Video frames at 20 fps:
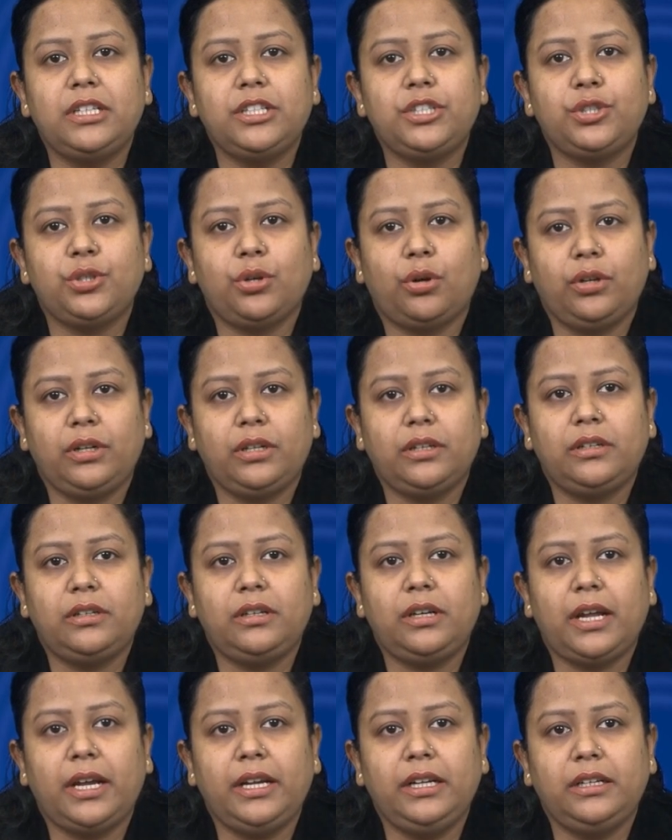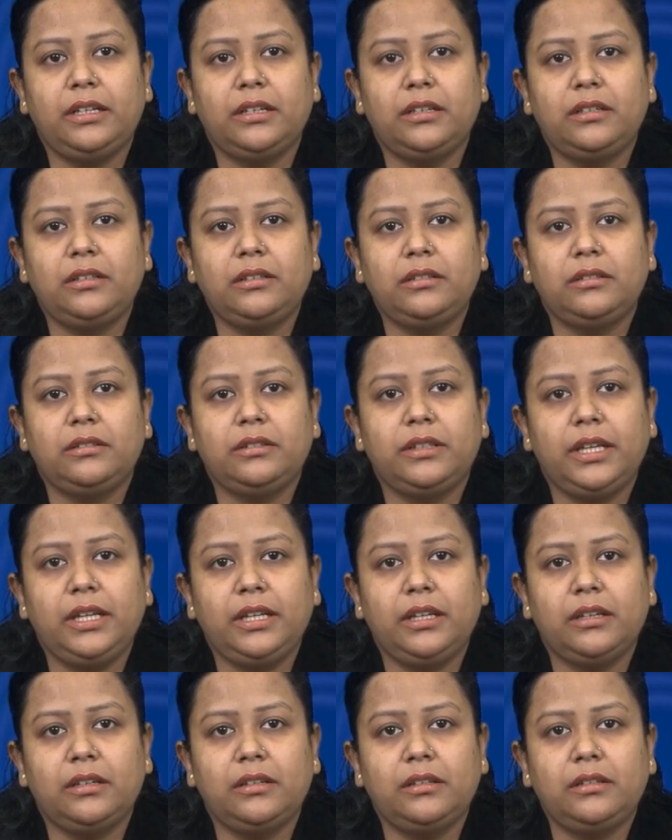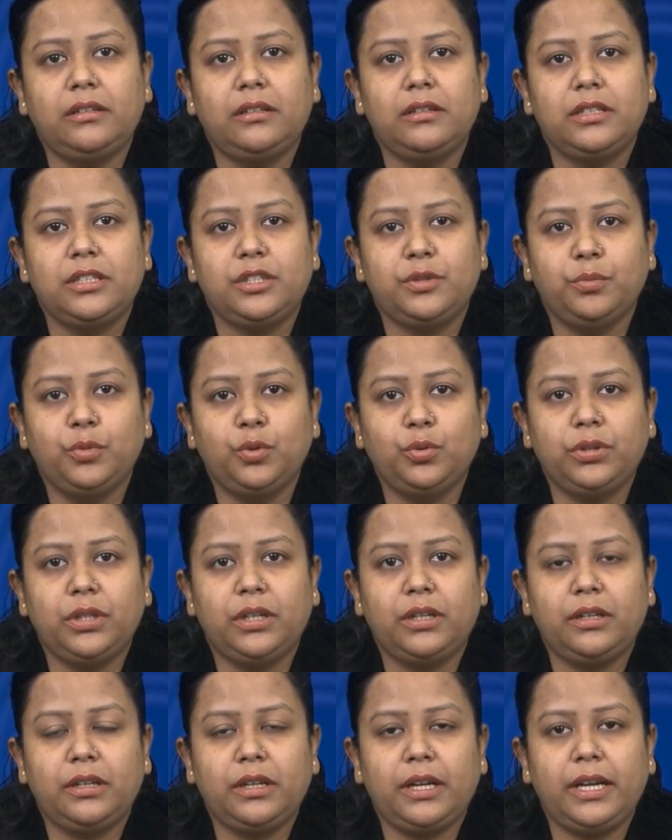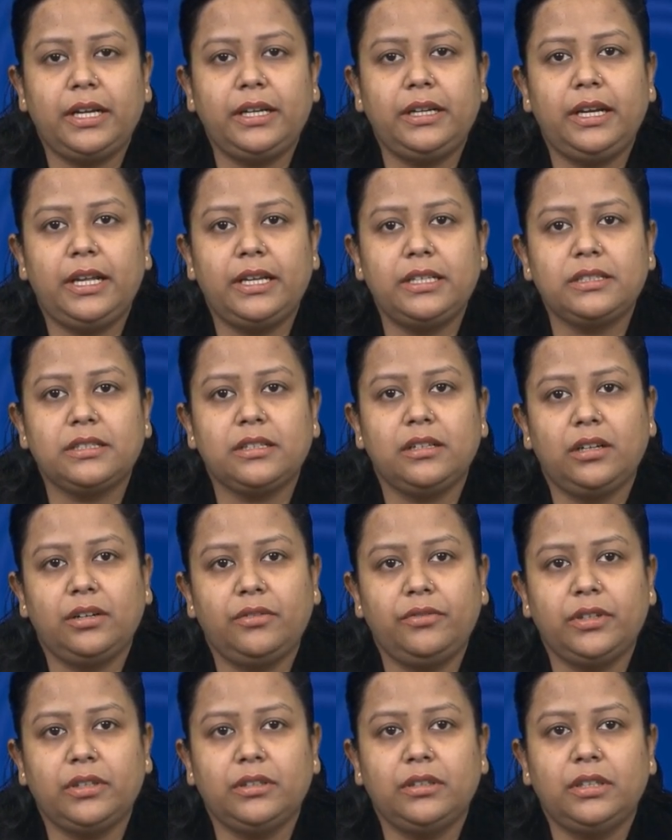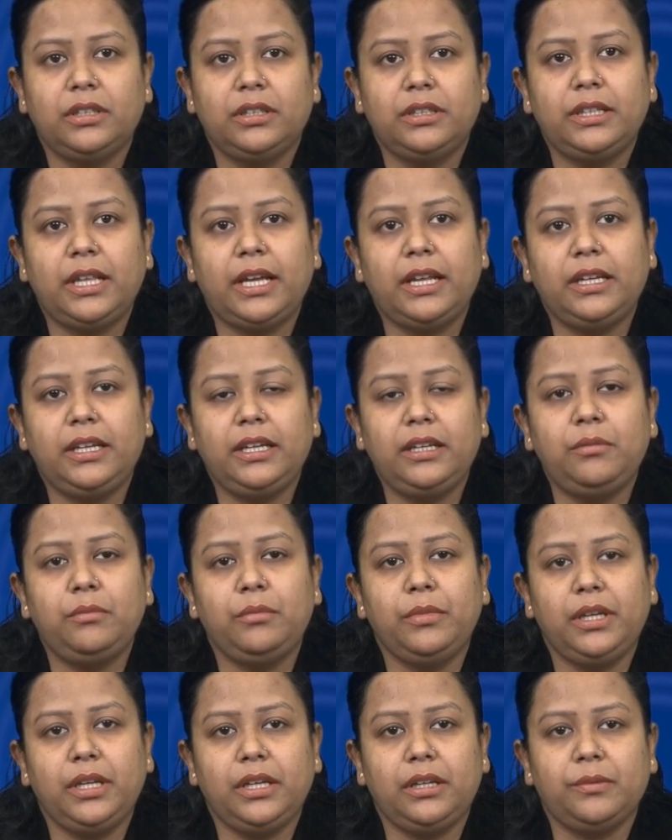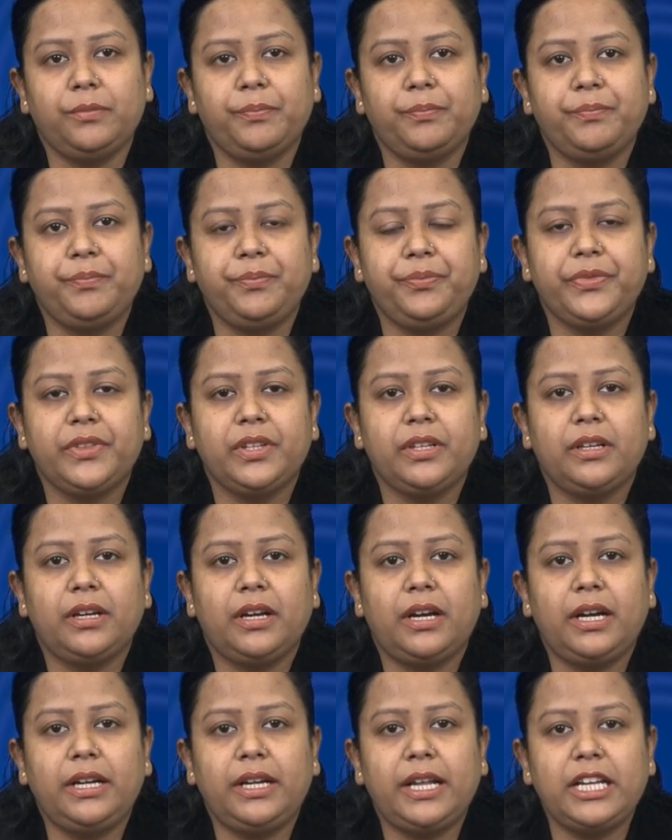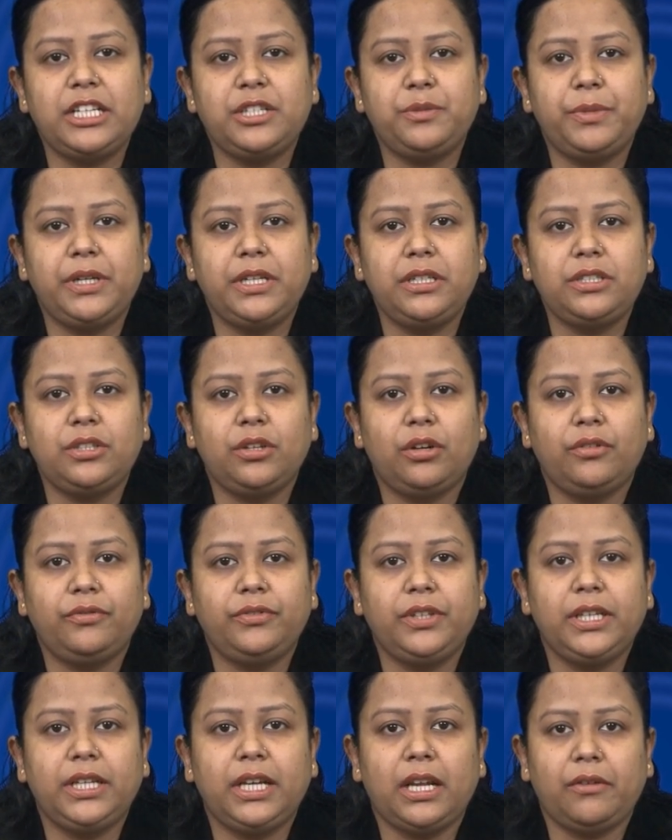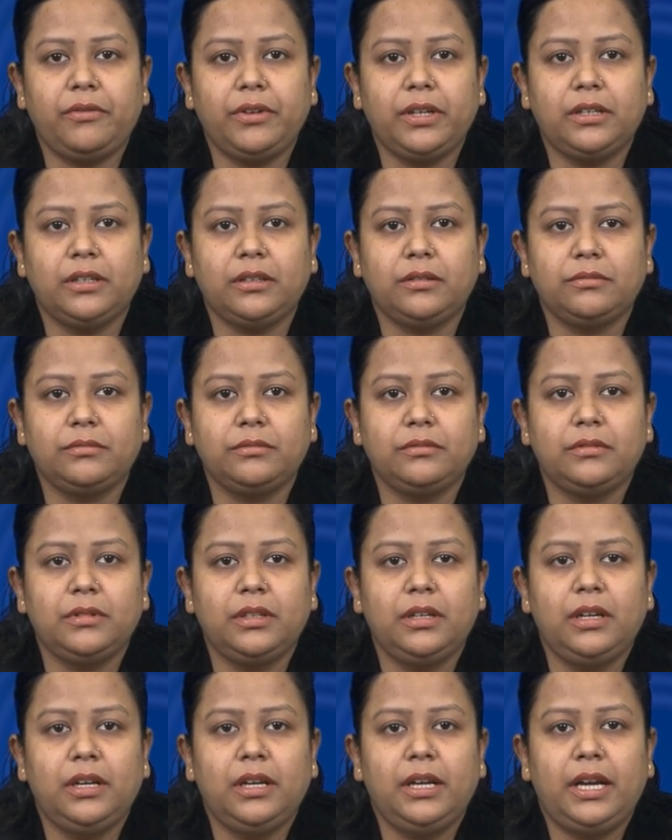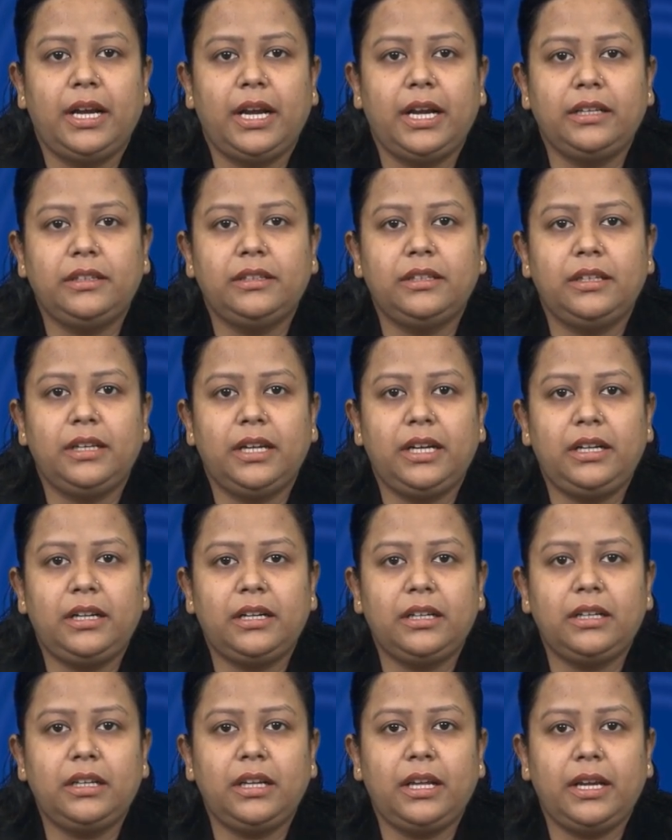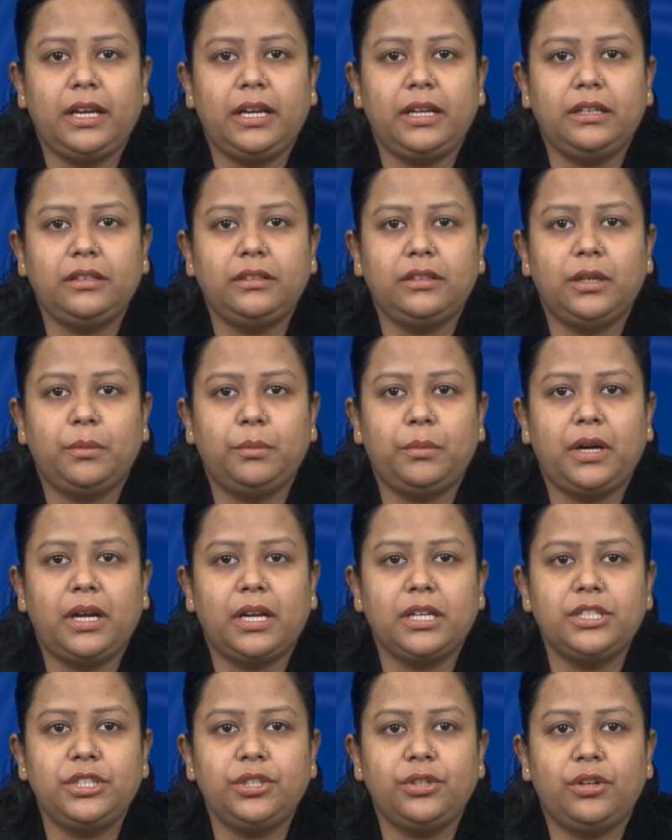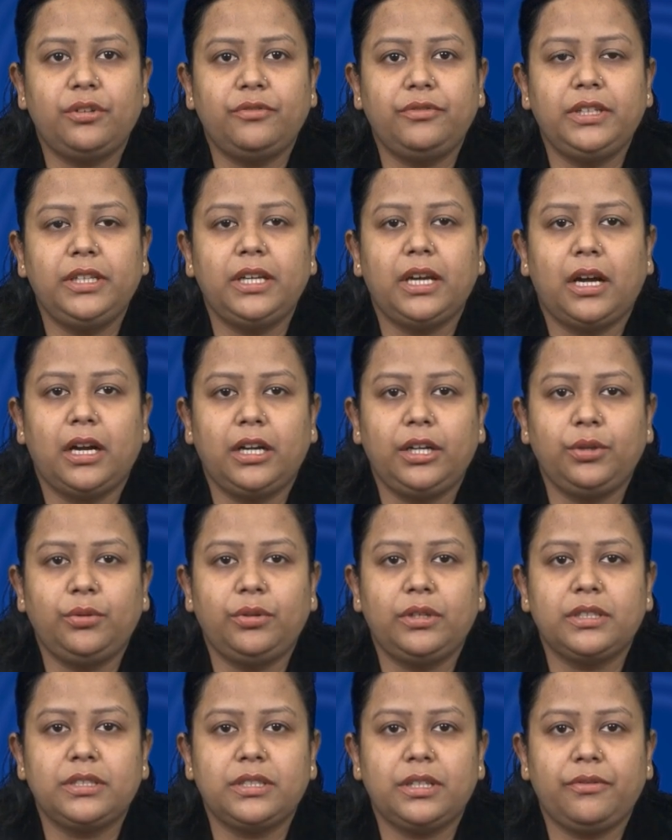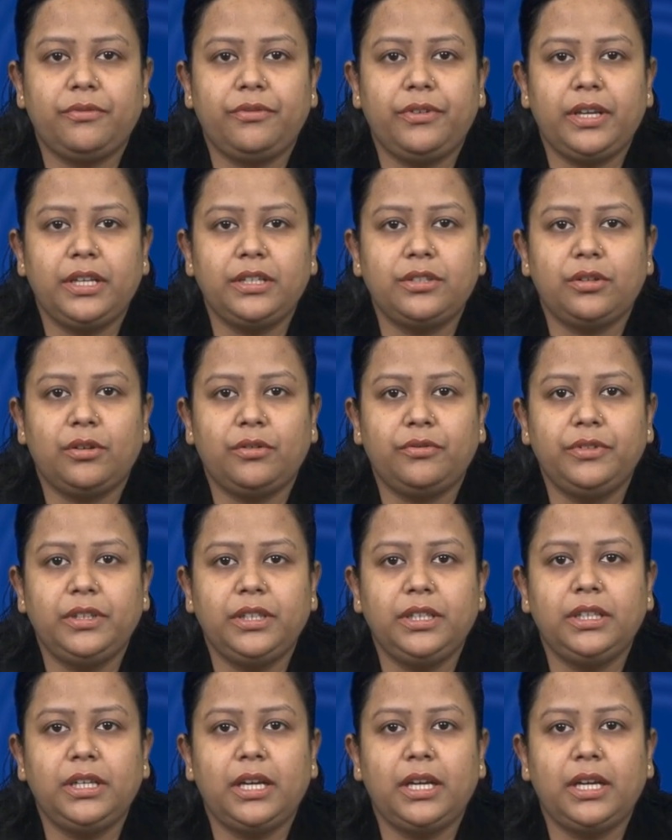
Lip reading: is shorter, lighter, thinner, smoother and less curved than in male. Attachments of the clavicle. At the lateral end, the margin of the articular surface of the